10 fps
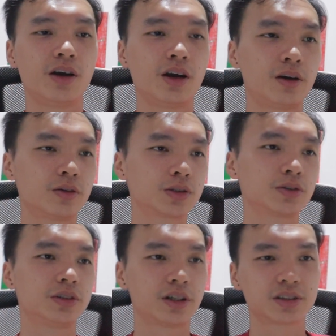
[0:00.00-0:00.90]
And
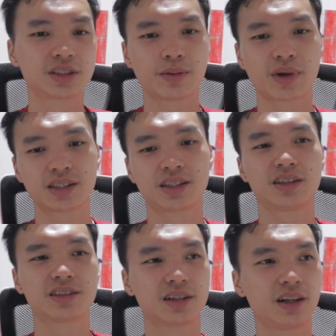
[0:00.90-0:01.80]
also there are some
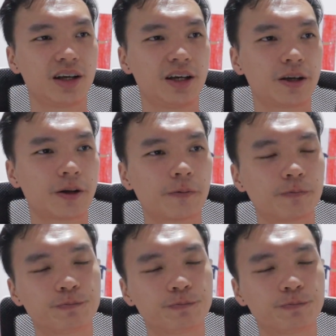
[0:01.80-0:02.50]
assets like